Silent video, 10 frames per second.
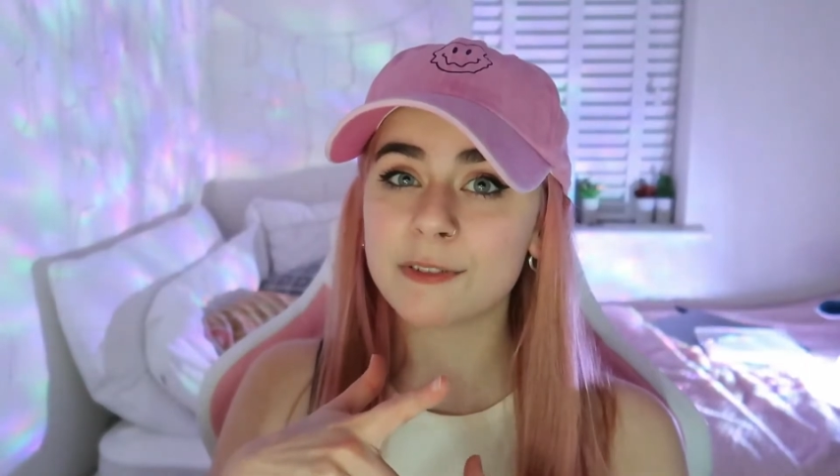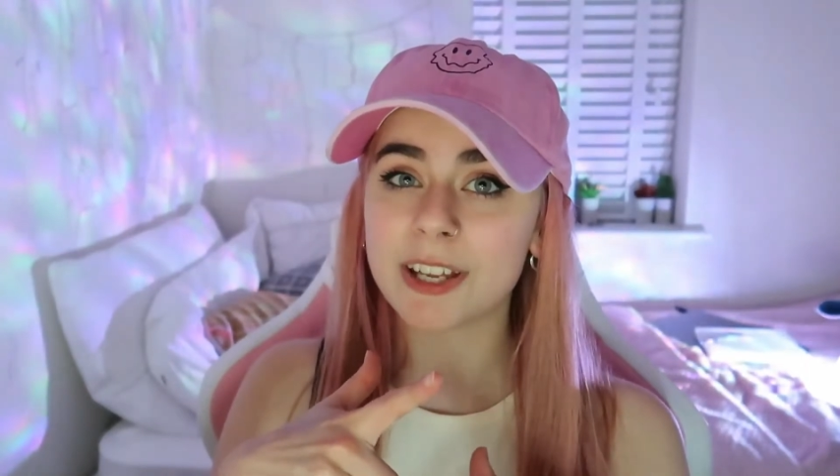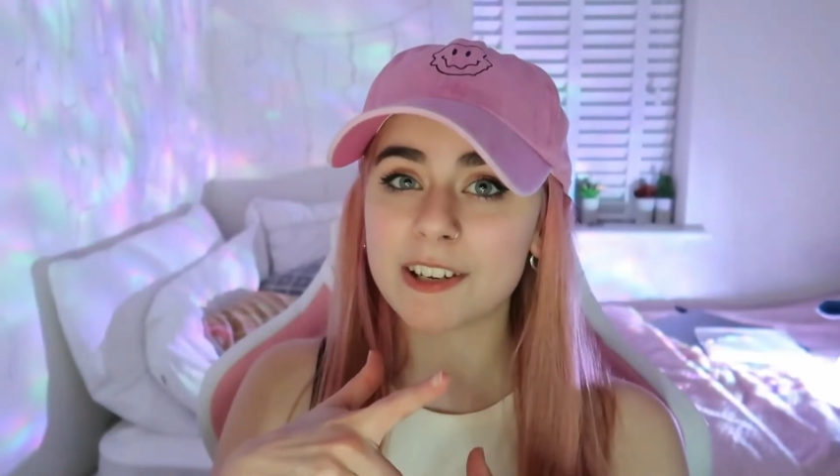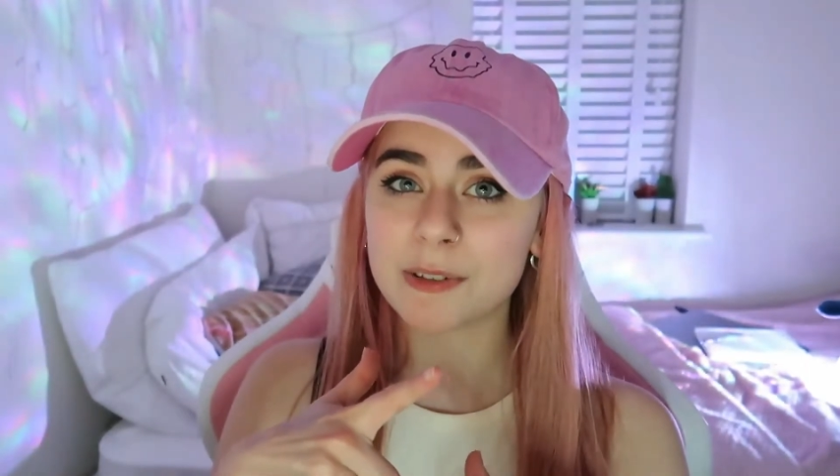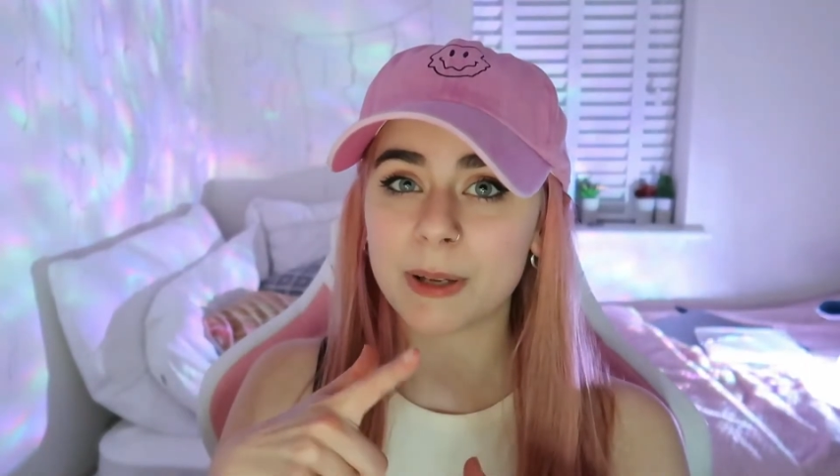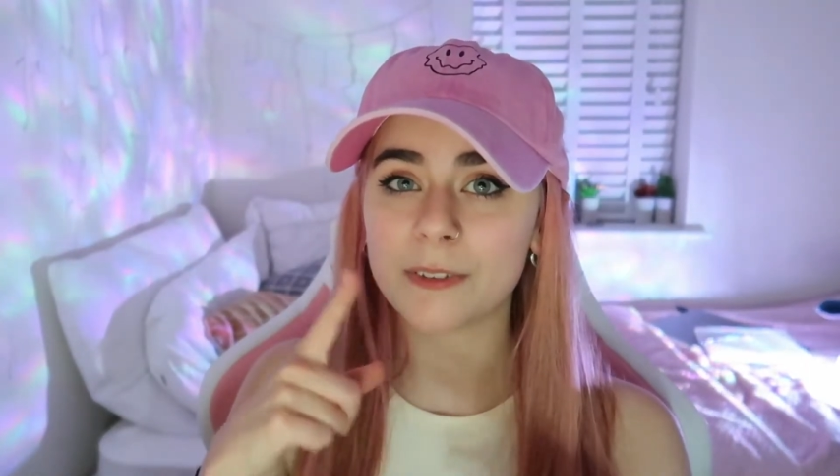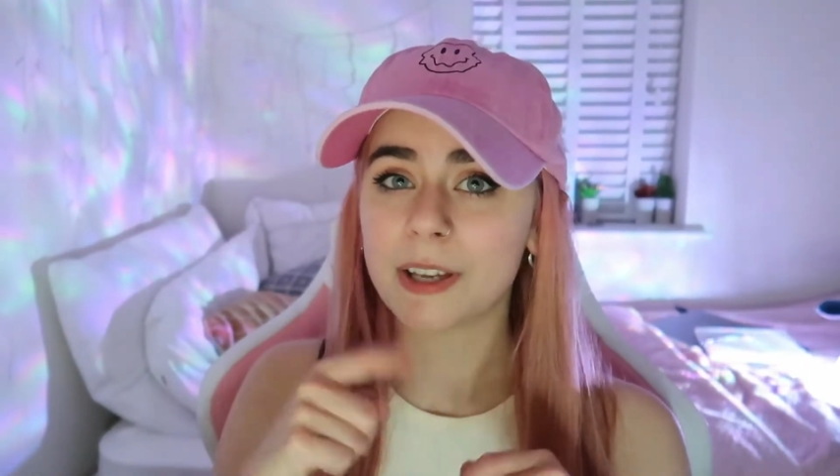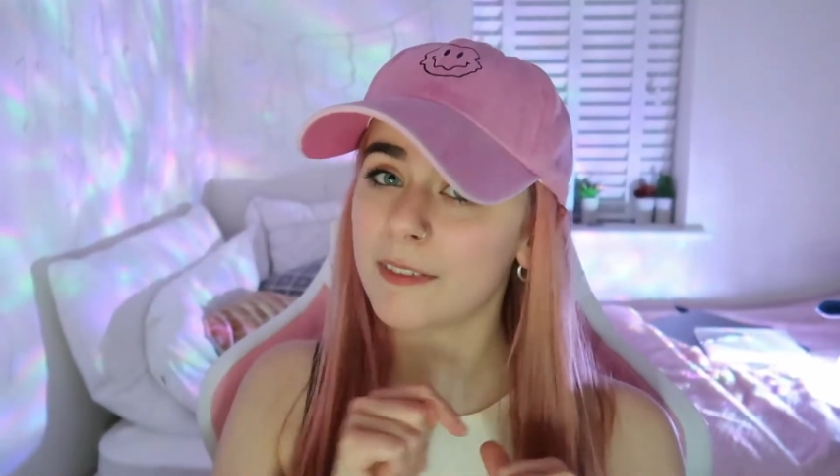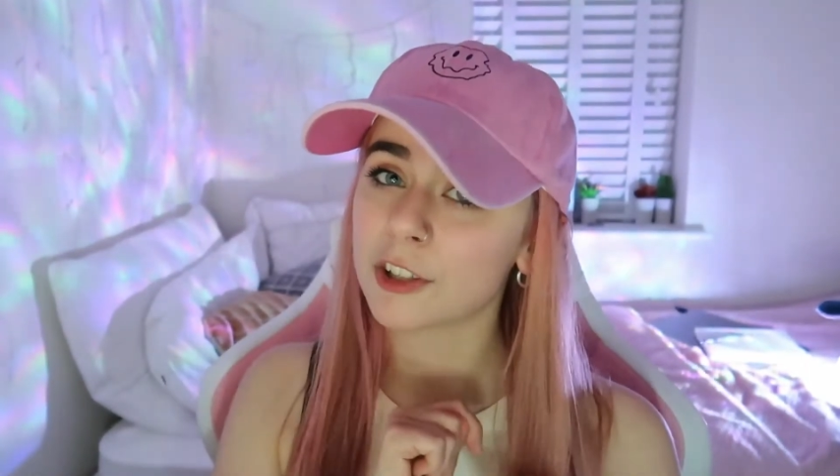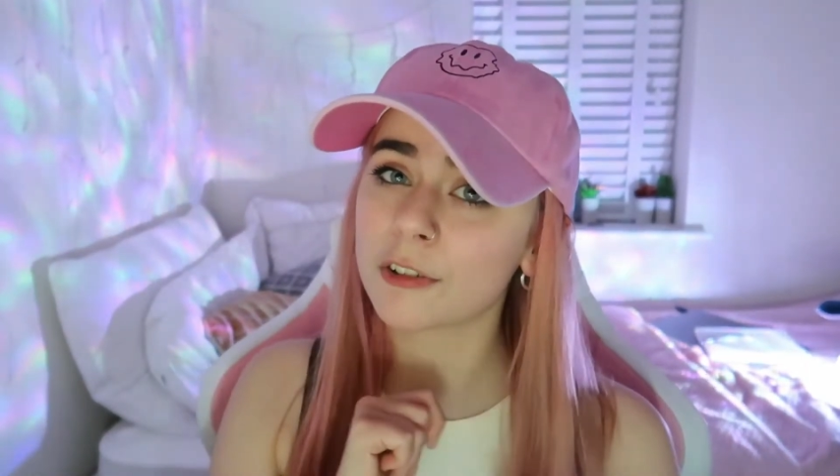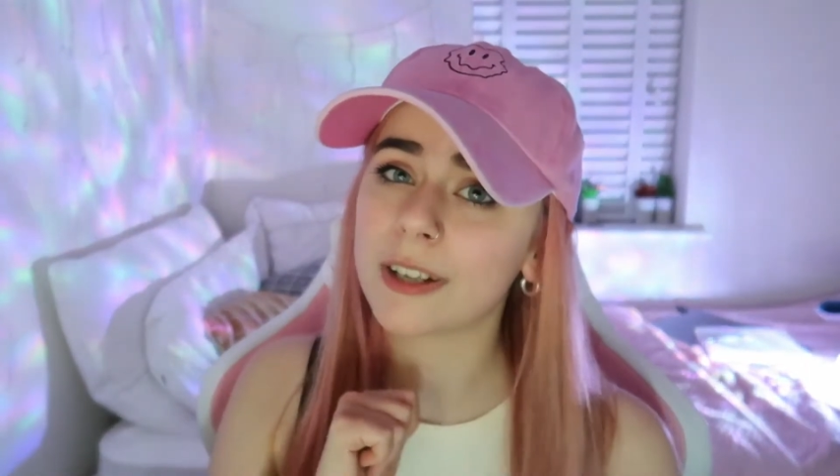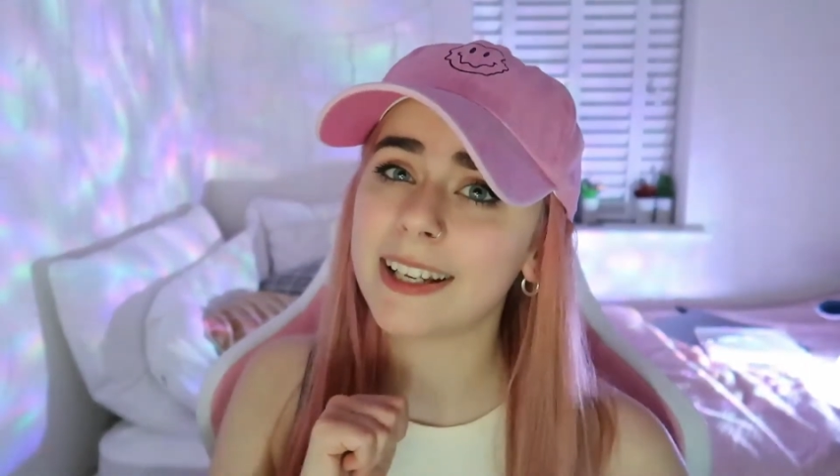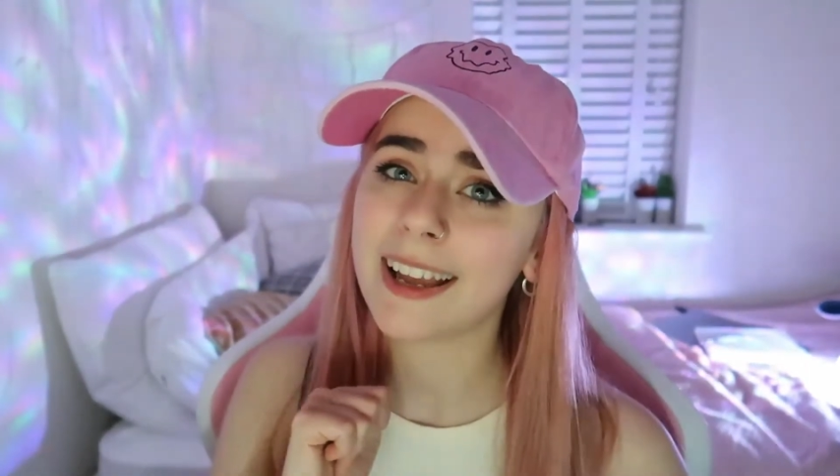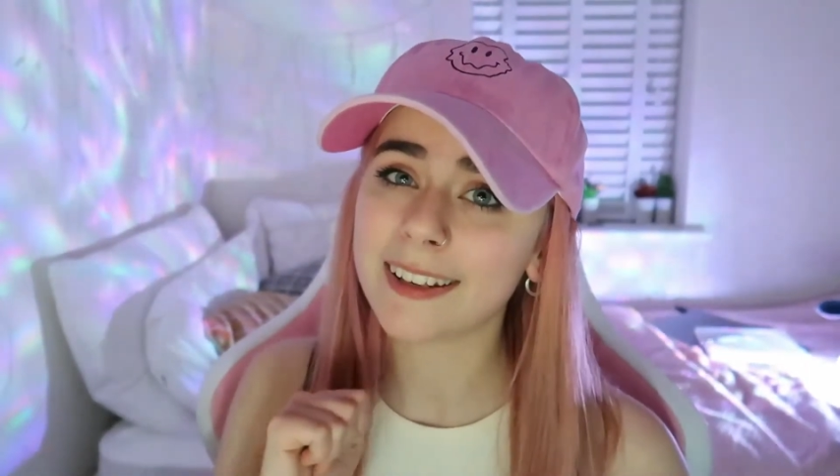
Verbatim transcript: notification bell if you haven't done already